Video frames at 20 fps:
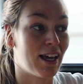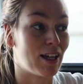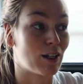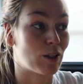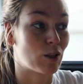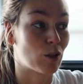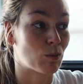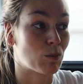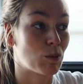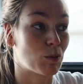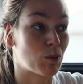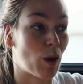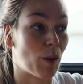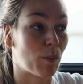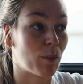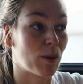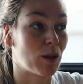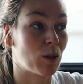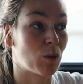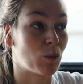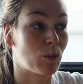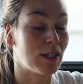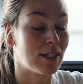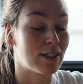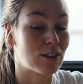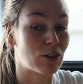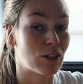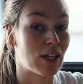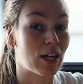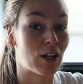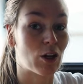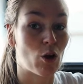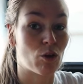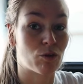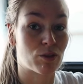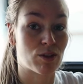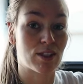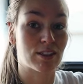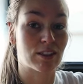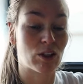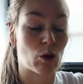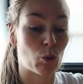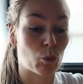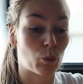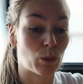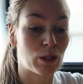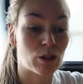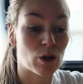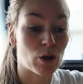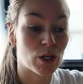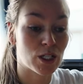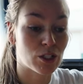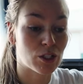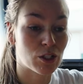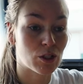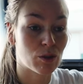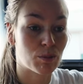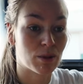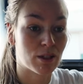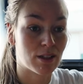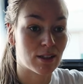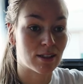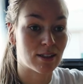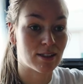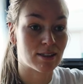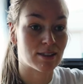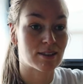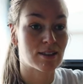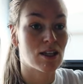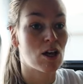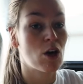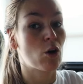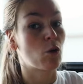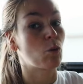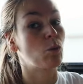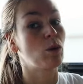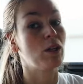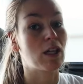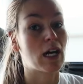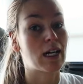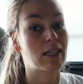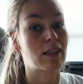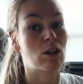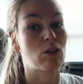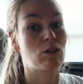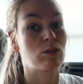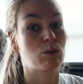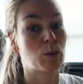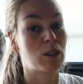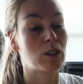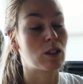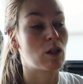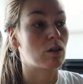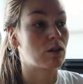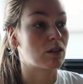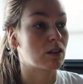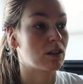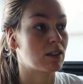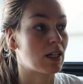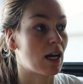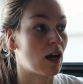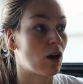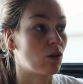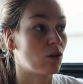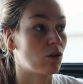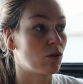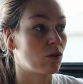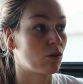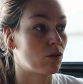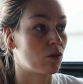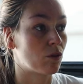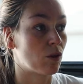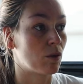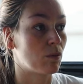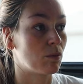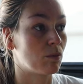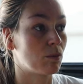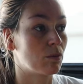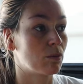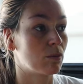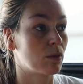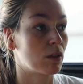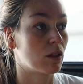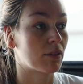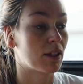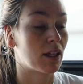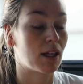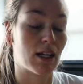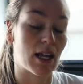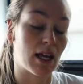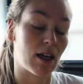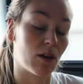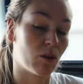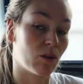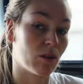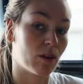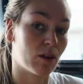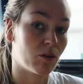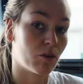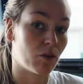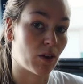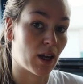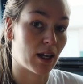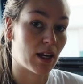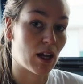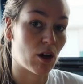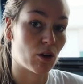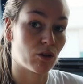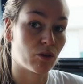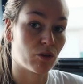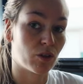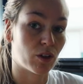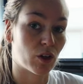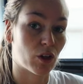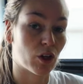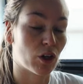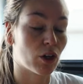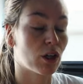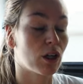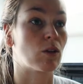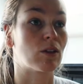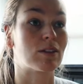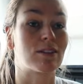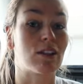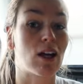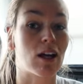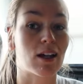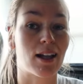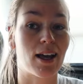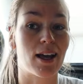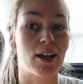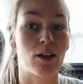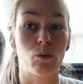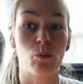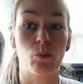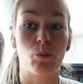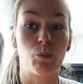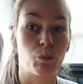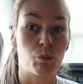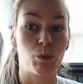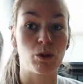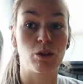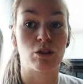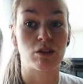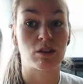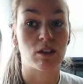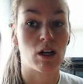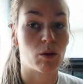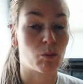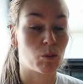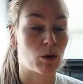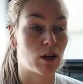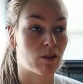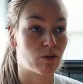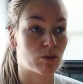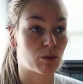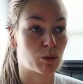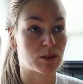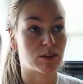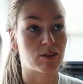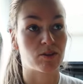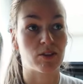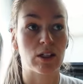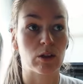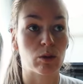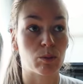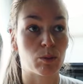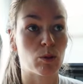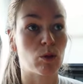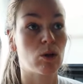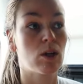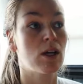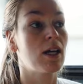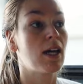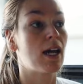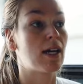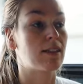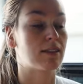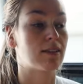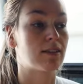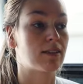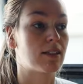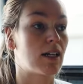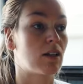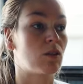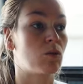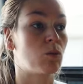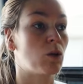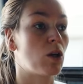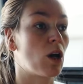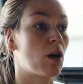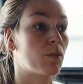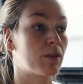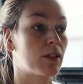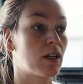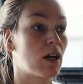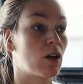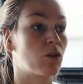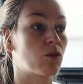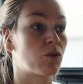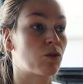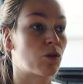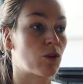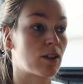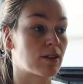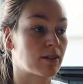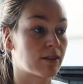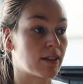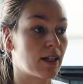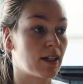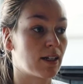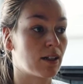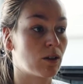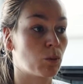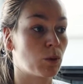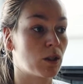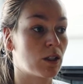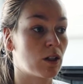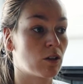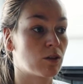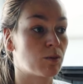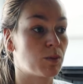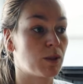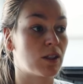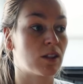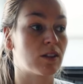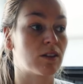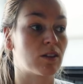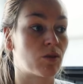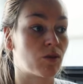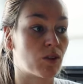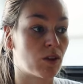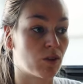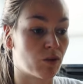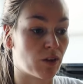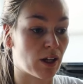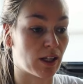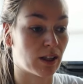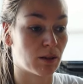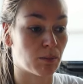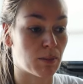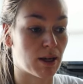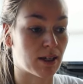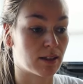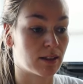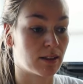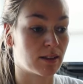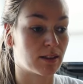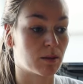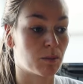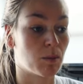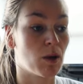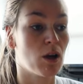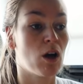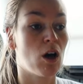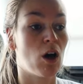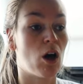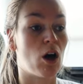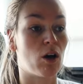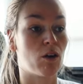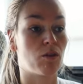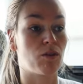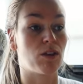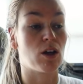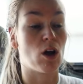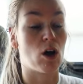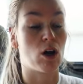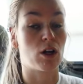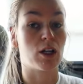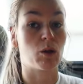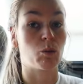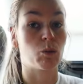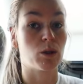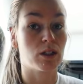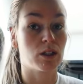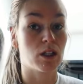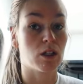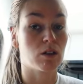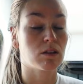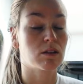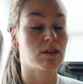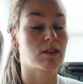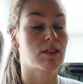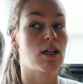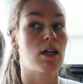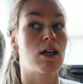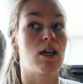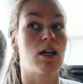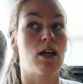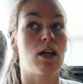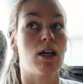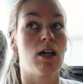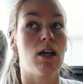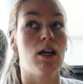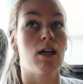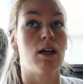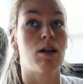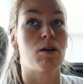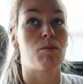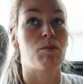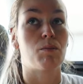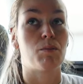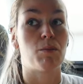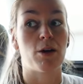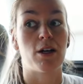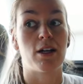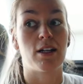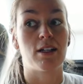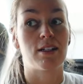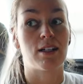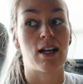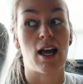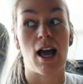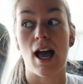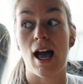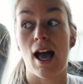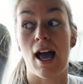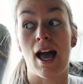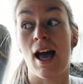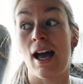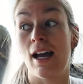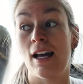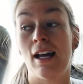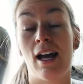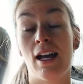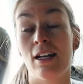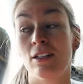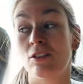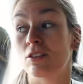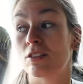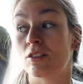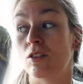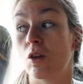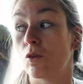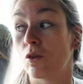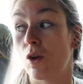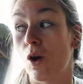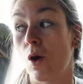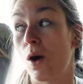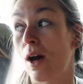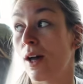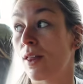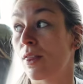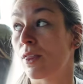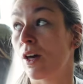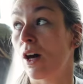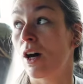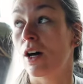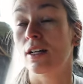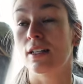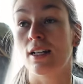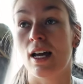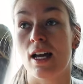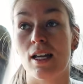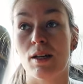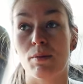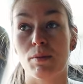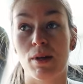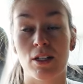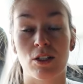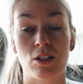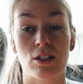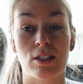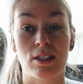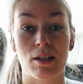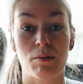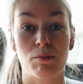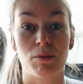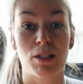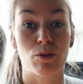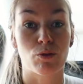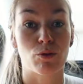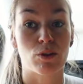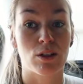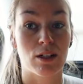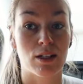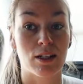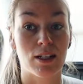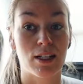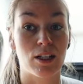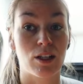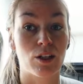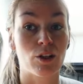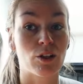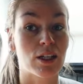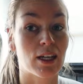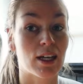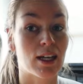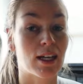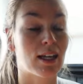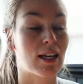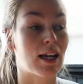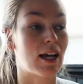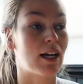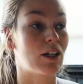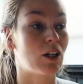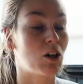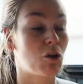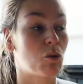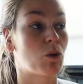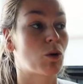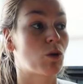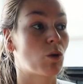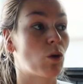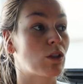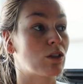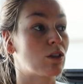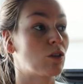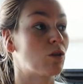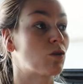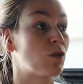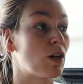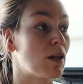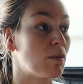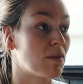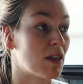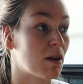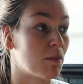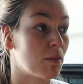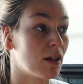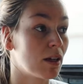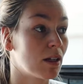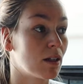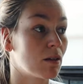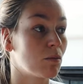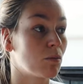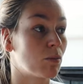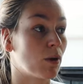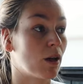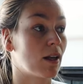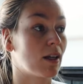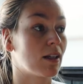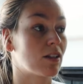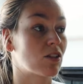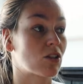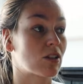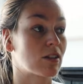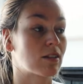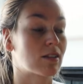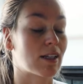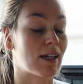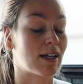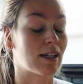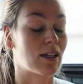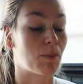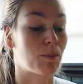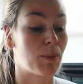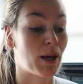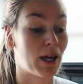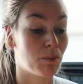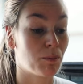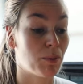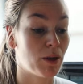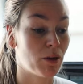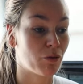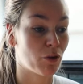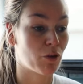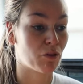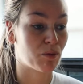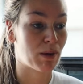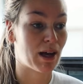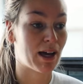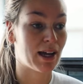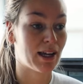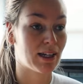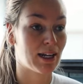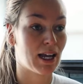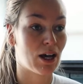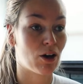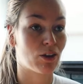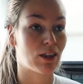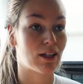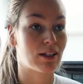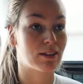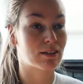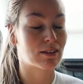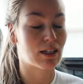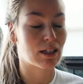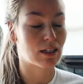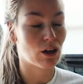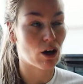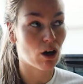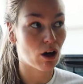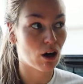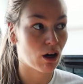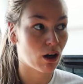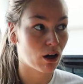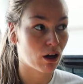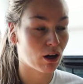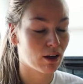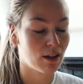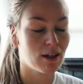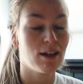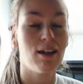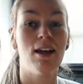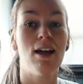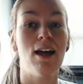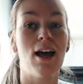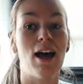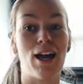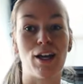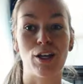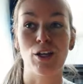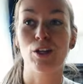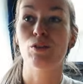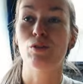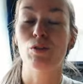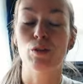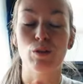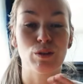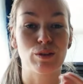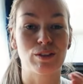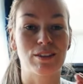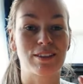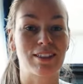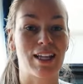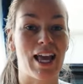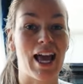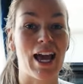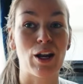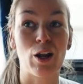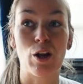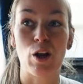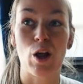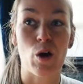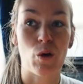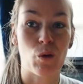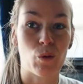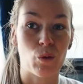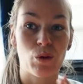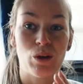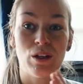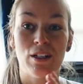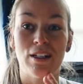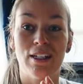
it took me probably a week to get over this whole window issue because we got those windows in town from an van outfitter. So it's not like we just got whatever was available. As I said, we opted out for the sliding windows because of the failing mechanism of the awning windows. But I just don't know. I imagined them differently looking. I know we're going to frame them in, but it's just like a pet peeve of mine now that it's like, oh, I could have used, I don't know,